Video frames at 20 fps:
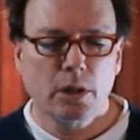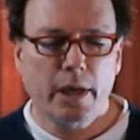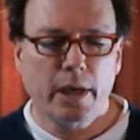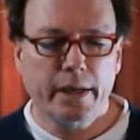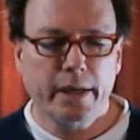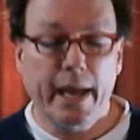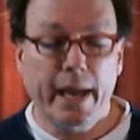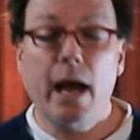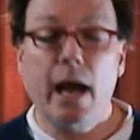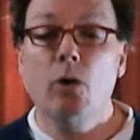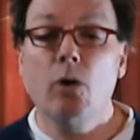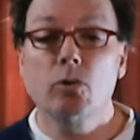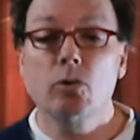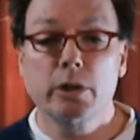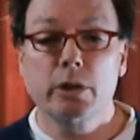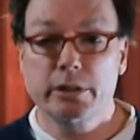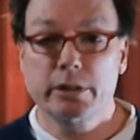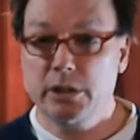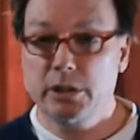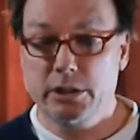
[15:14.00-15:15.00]
how
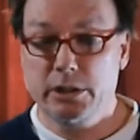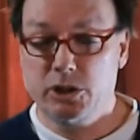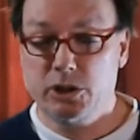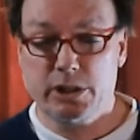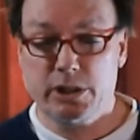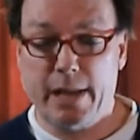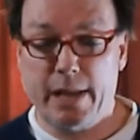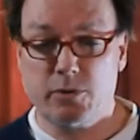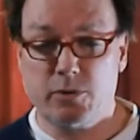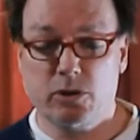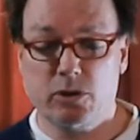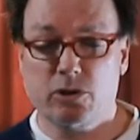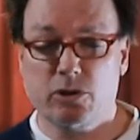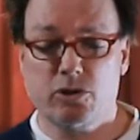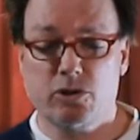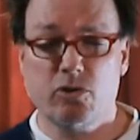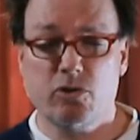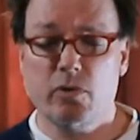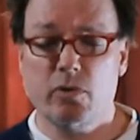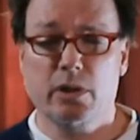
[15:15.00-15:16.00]
it's just absolutely
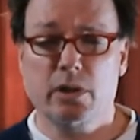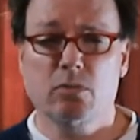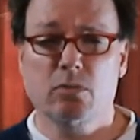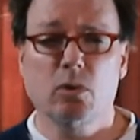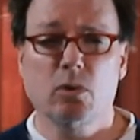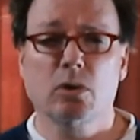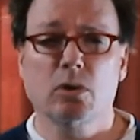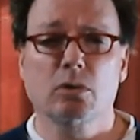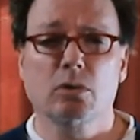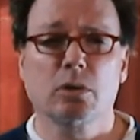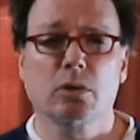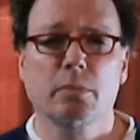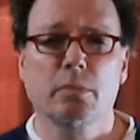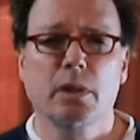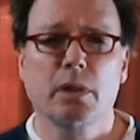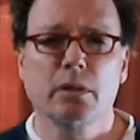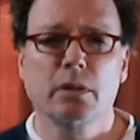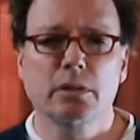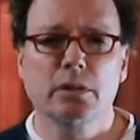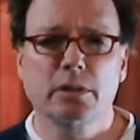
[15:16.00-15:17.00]
destroying the world. I
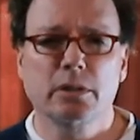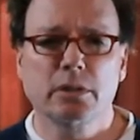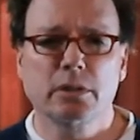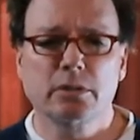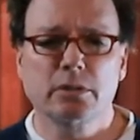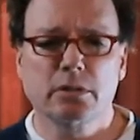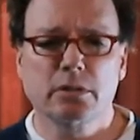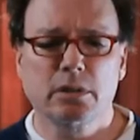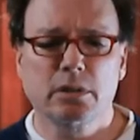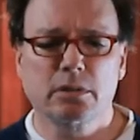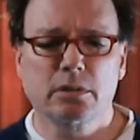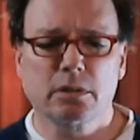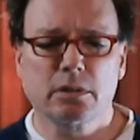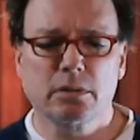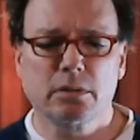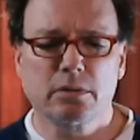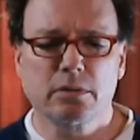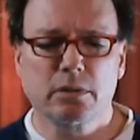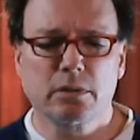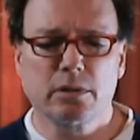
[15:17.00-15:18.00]
mean,
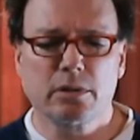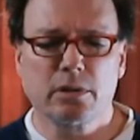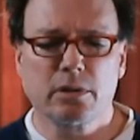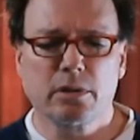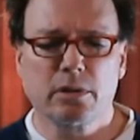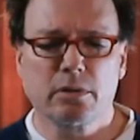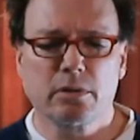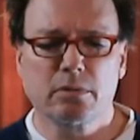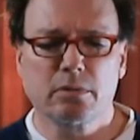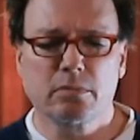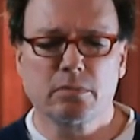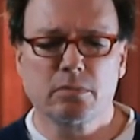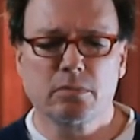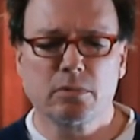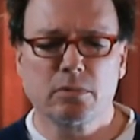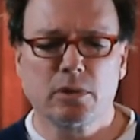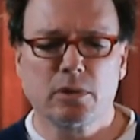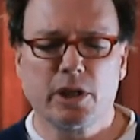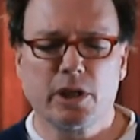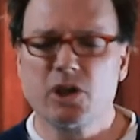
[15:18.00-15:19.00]
the
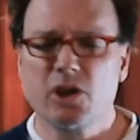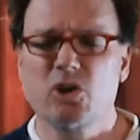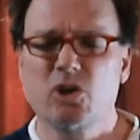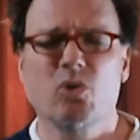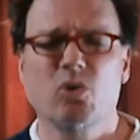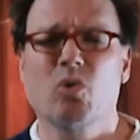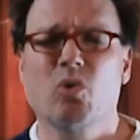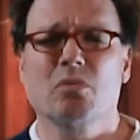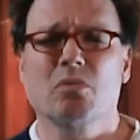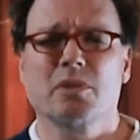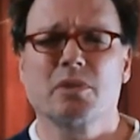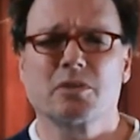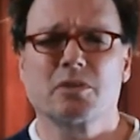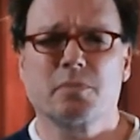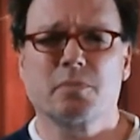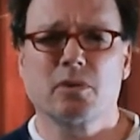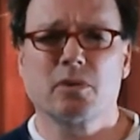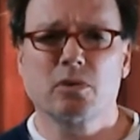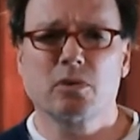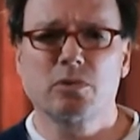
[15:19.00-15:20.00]
enormous
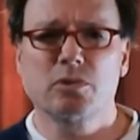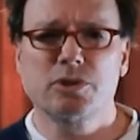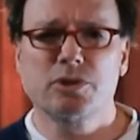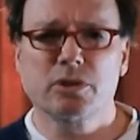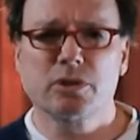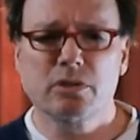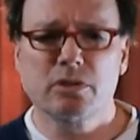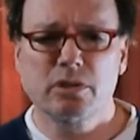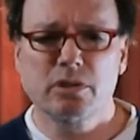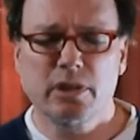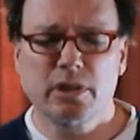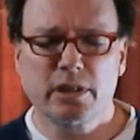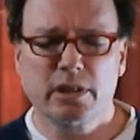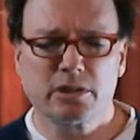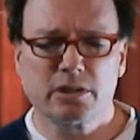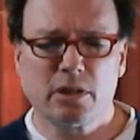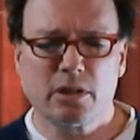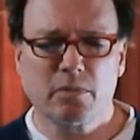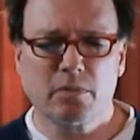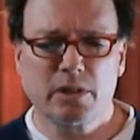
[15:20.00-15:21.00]
pollution in
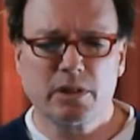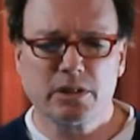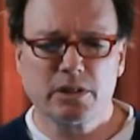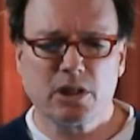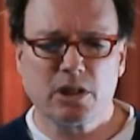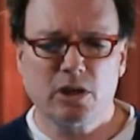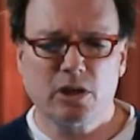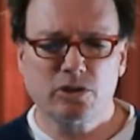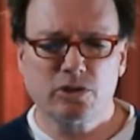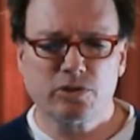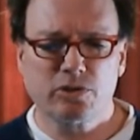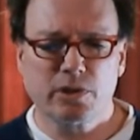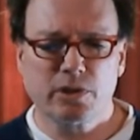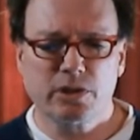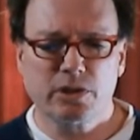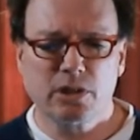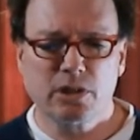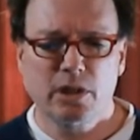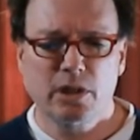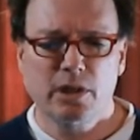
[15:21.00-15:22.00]
some of these
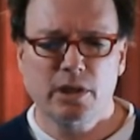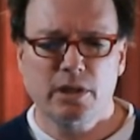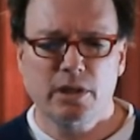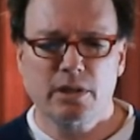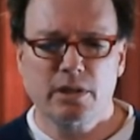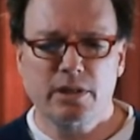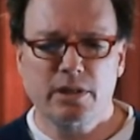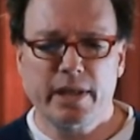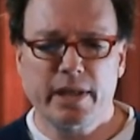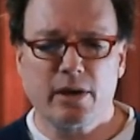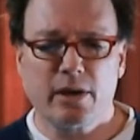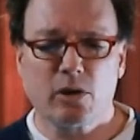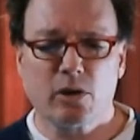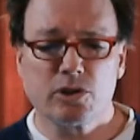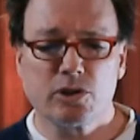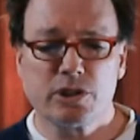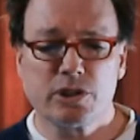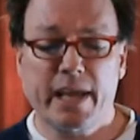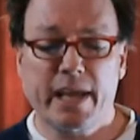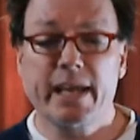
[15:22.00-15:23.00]
countries that are
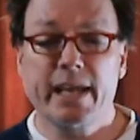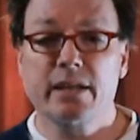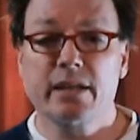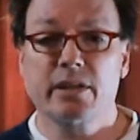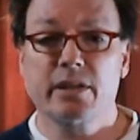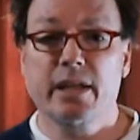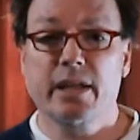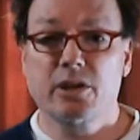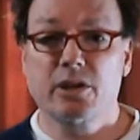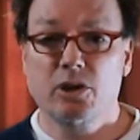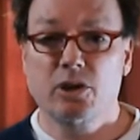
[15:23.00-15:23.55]
saying that